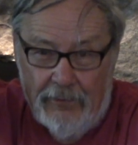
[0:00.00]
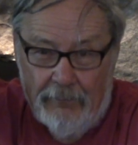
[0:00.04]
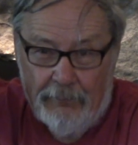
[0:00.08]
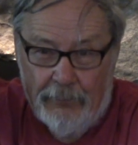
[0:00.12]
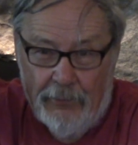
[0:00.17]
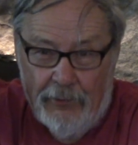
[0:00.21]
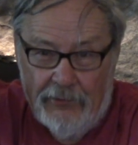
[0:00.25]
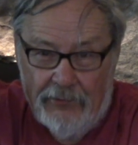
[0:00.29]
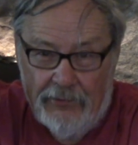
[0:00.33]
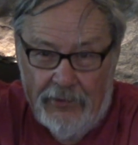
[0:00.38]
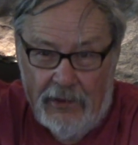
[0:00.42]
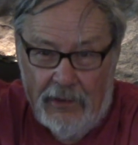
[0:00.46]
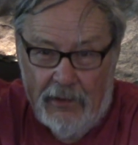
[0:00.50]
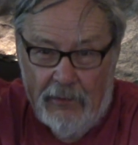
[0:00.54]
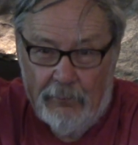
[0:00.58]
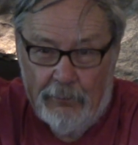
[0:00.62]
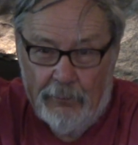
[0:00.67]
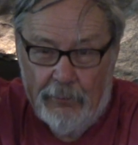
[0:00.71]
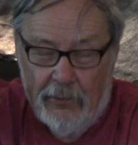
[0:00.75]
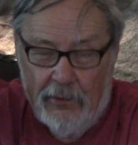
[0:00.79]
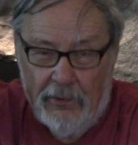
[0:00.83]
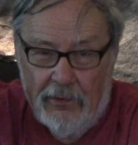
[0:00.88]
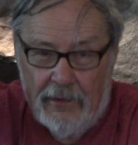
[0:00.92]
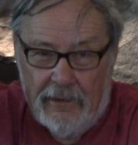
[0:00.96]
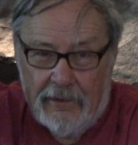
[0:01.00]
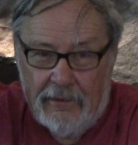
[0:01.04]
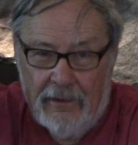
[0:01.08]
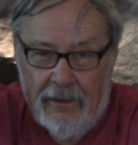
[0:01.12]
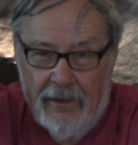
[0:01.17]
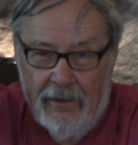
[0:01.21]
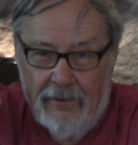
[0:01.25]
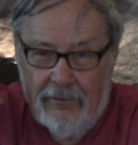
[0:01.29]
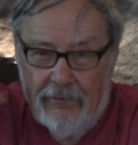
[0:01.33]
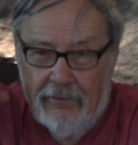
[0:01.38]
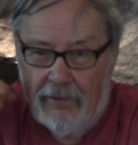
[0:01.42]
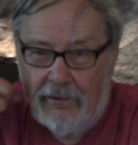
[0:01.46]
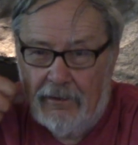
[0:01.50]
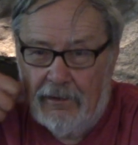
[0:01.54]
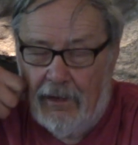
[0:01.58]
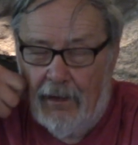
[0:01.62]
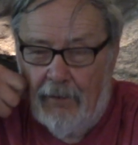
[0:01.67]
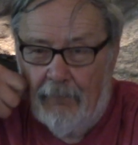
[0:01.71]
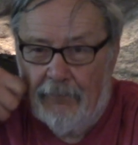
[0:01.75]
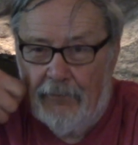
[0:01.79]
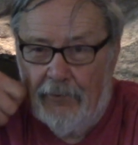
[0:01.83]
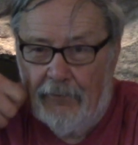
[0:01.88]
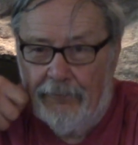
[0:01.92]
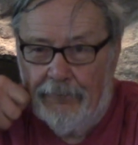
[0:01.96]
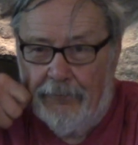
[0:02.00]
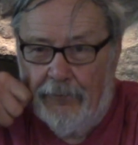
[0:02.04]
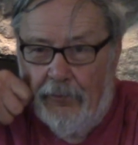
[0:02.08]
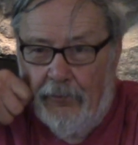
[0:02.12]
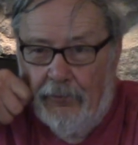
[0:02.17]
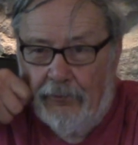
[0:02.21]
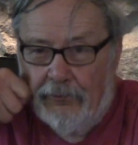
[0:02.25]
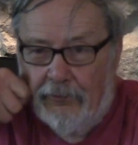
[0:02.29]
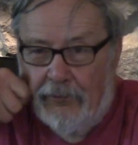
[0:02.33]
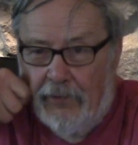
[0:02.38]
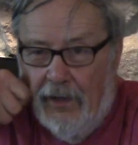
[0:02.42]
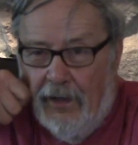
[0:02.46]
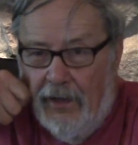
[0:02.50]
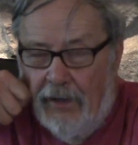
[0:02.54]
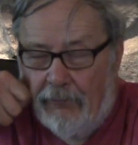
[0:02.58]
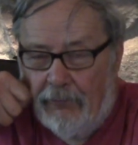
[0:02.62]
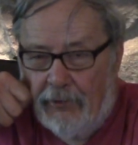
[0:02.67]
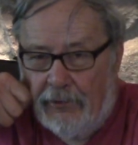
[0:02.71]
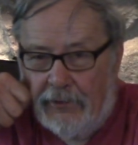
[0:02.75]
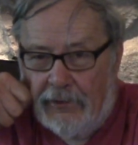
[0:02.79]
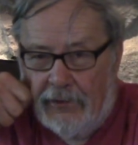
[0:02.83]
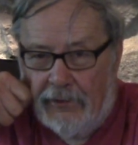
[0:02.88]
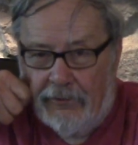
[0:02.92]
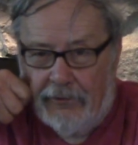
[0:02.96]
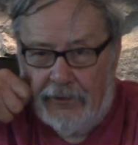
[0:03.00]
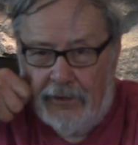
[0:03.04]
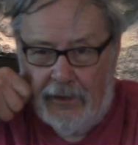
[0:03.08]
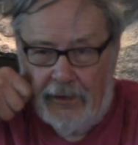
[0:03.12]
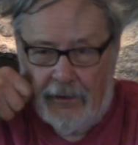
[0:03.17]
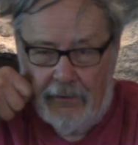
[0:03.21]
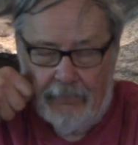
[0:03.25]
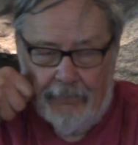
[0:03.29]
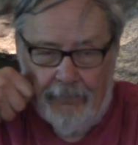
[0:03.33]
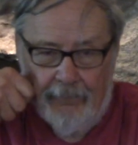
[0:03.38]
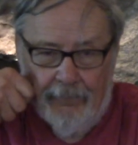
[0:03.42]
pushing and pulling to come to a full draw with the thing.